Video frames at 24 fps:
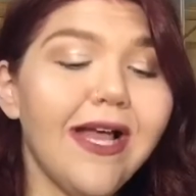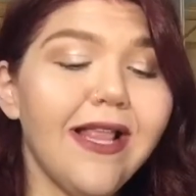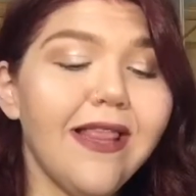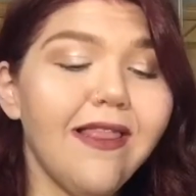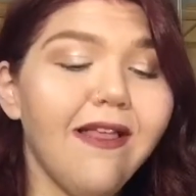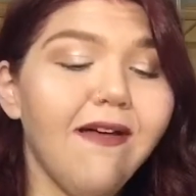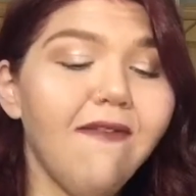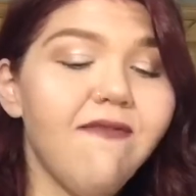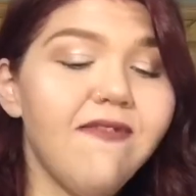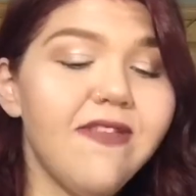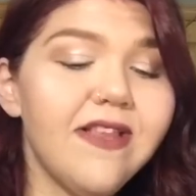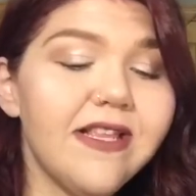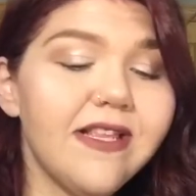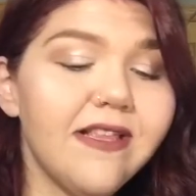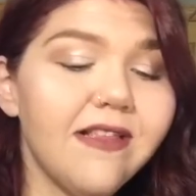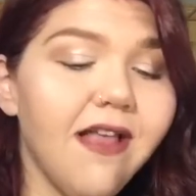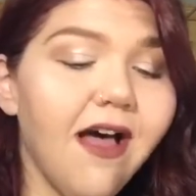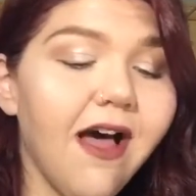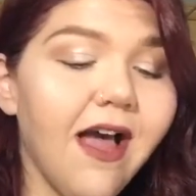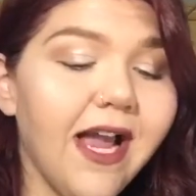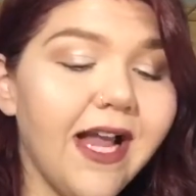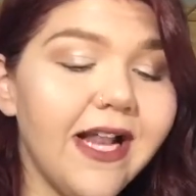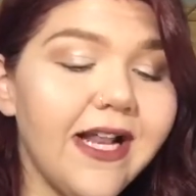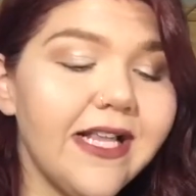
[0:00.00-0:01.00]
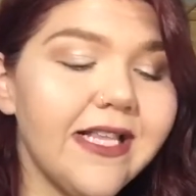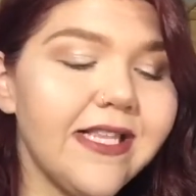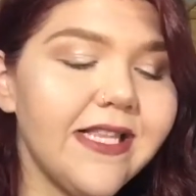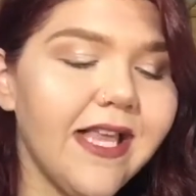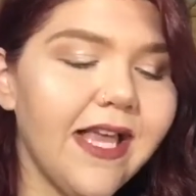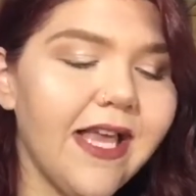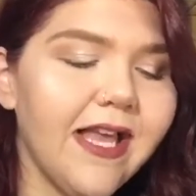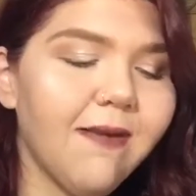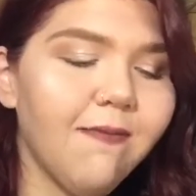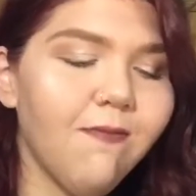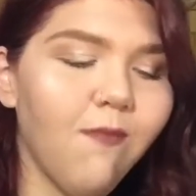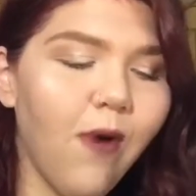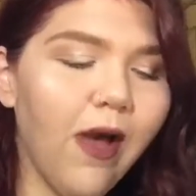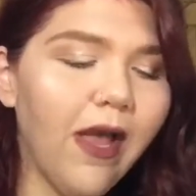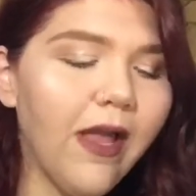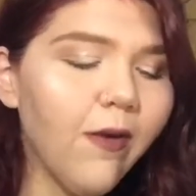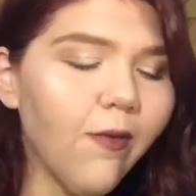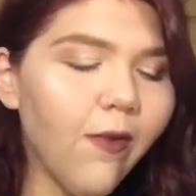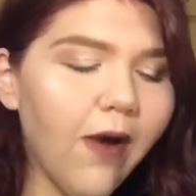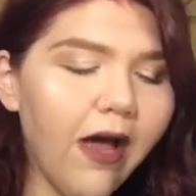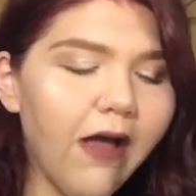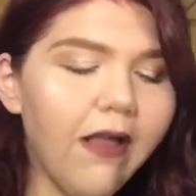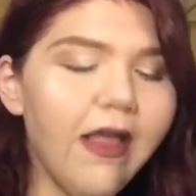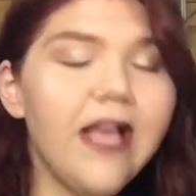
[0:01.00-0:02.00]
I love this line. It's like, Wet
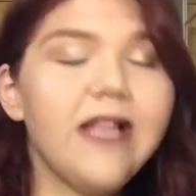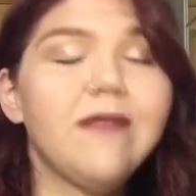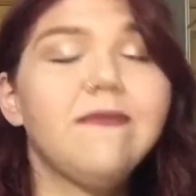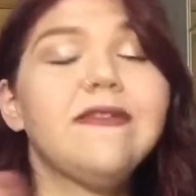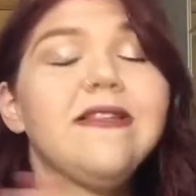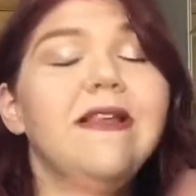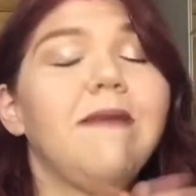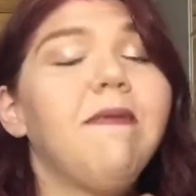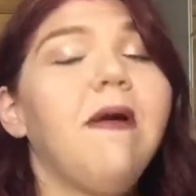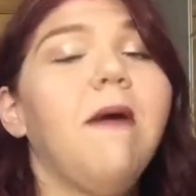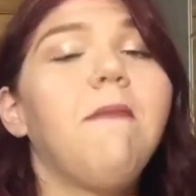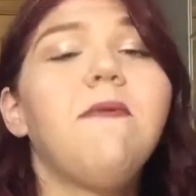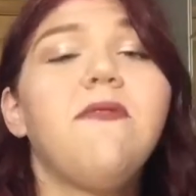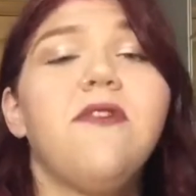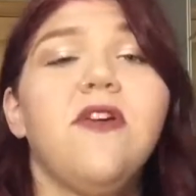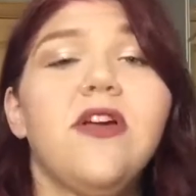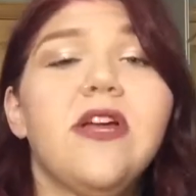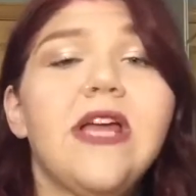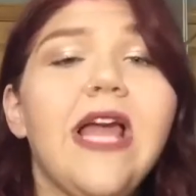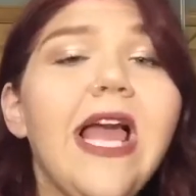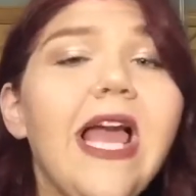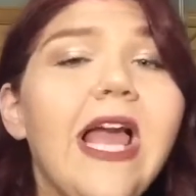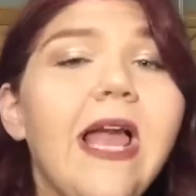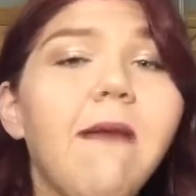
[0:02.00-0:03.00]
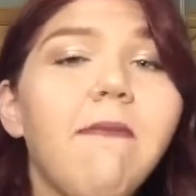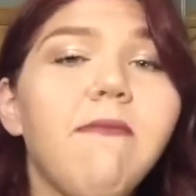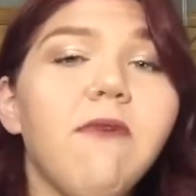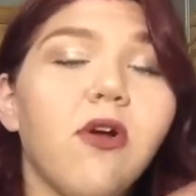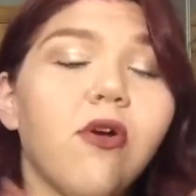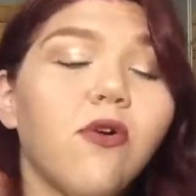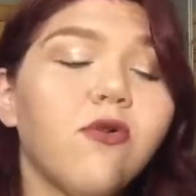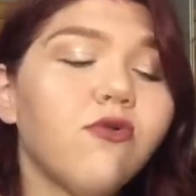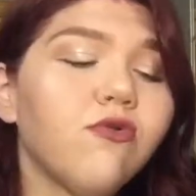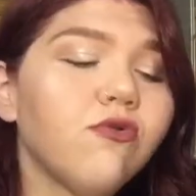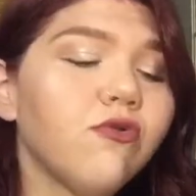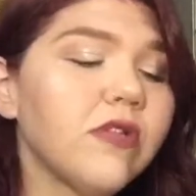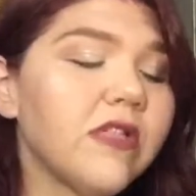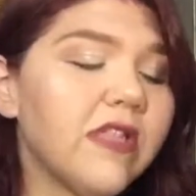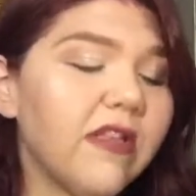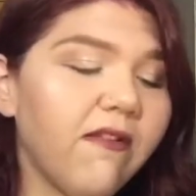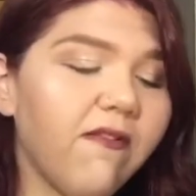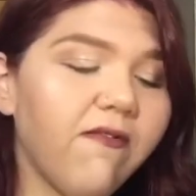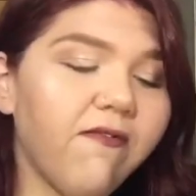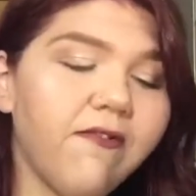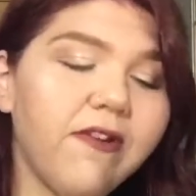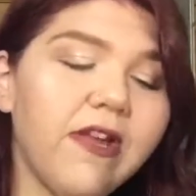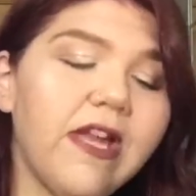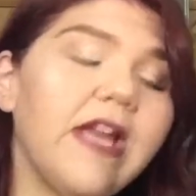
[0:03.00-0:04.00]
n Wild has to step up their game. They're
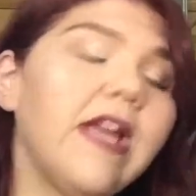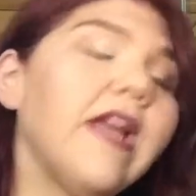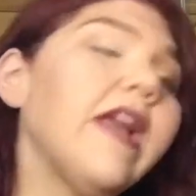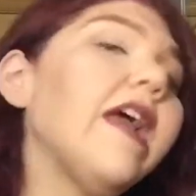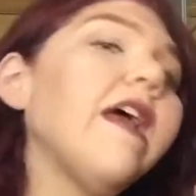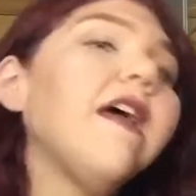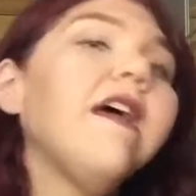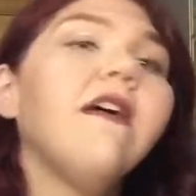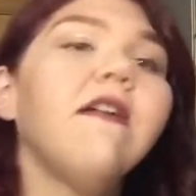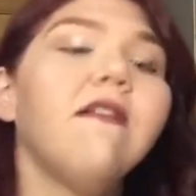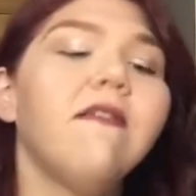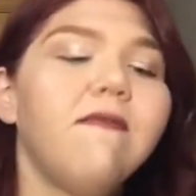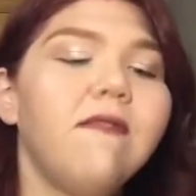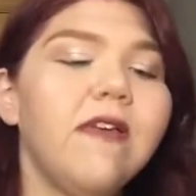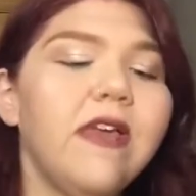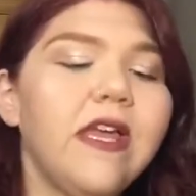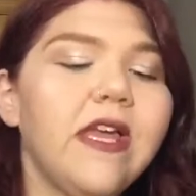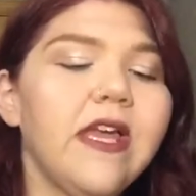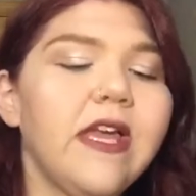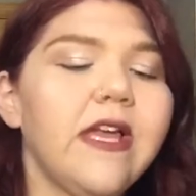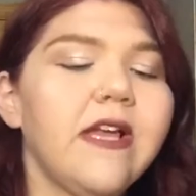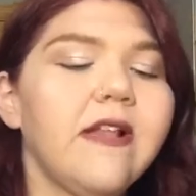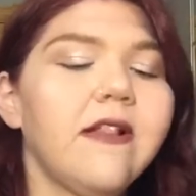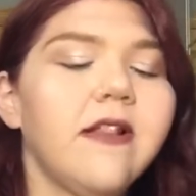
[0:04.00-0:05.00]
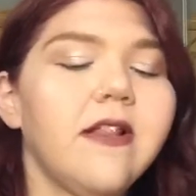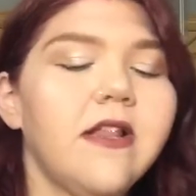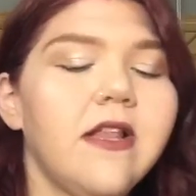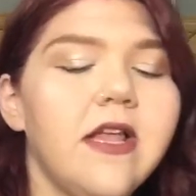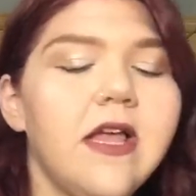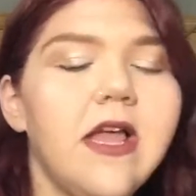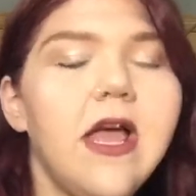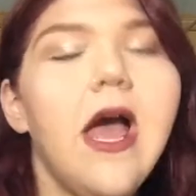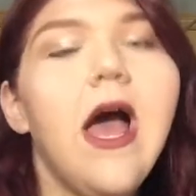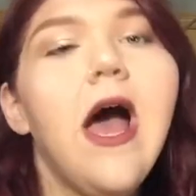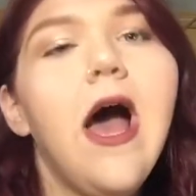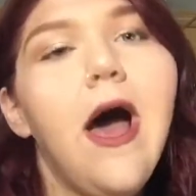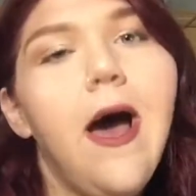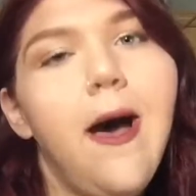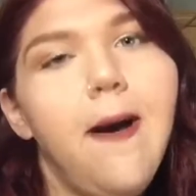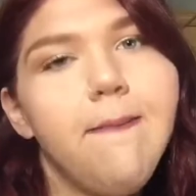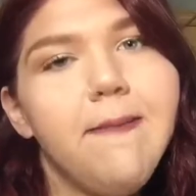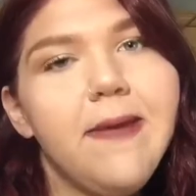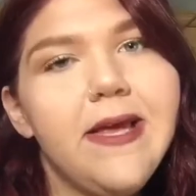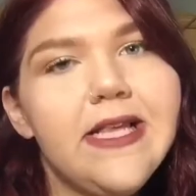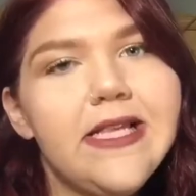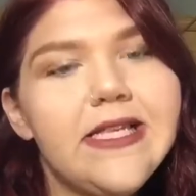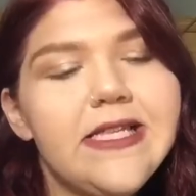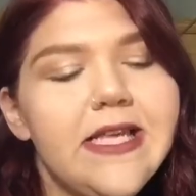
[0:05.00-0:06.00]
cruelty-free, vegan,
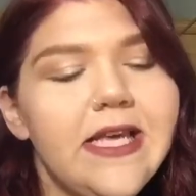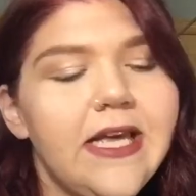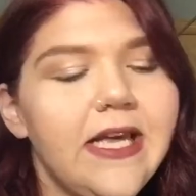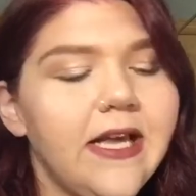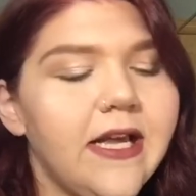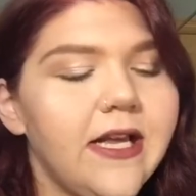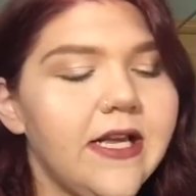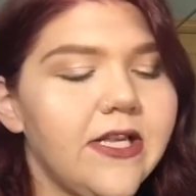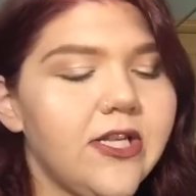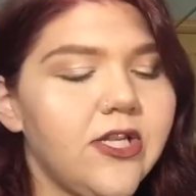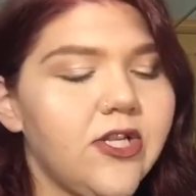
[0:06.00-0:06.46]
amazing.